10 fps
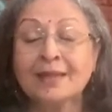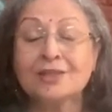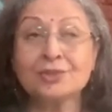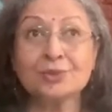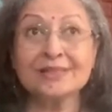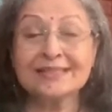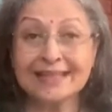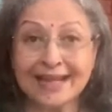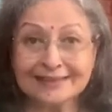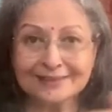Students
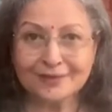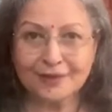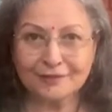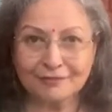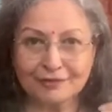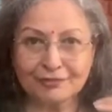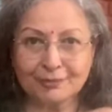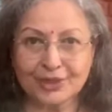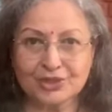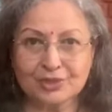gather a lot of
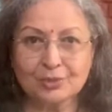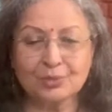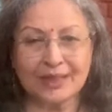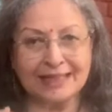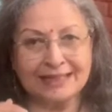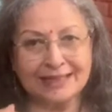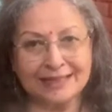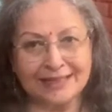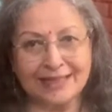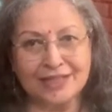information while they are
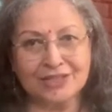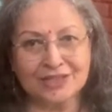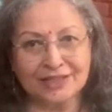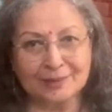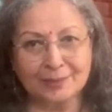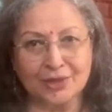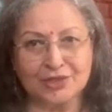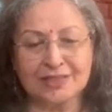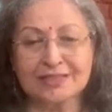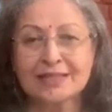engaged in the
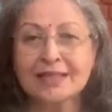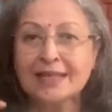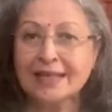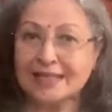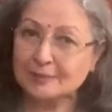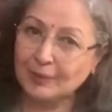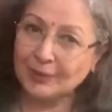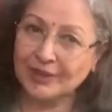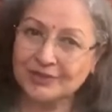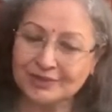project
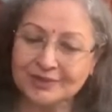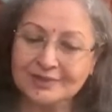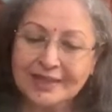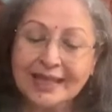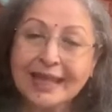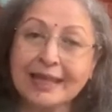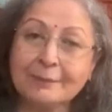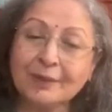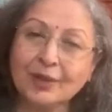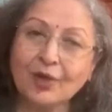explorations,
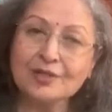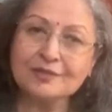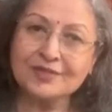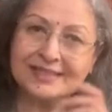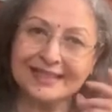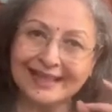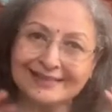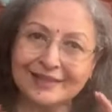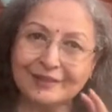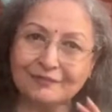and because of this
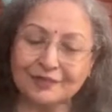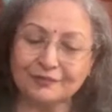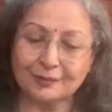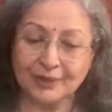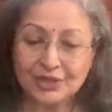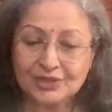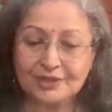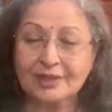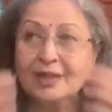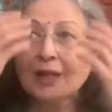gathering of
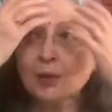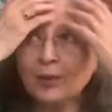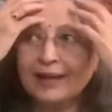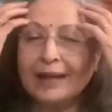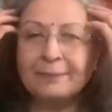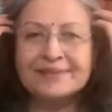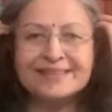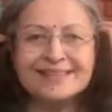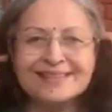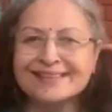information, what
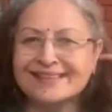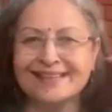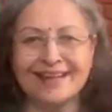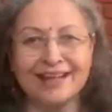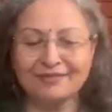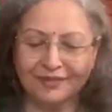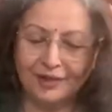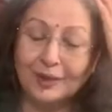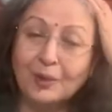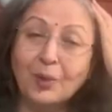happens is that they derive a
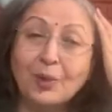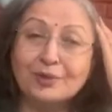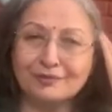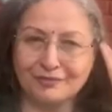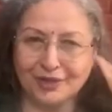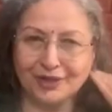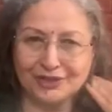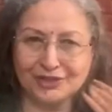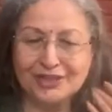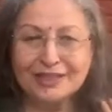lot of
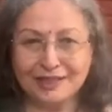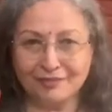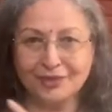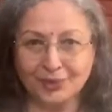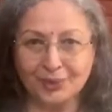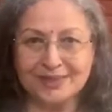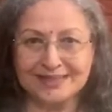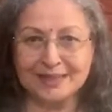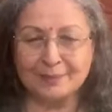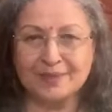knowledge. Even though
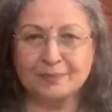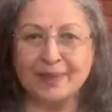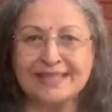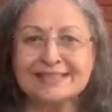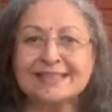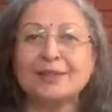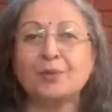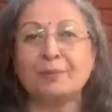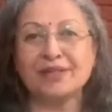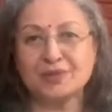it's syllabus-based, they
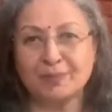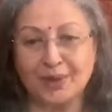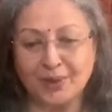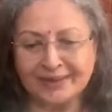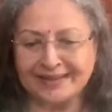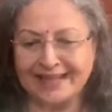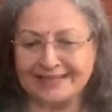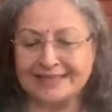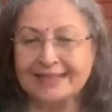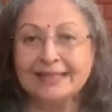go much beyond that.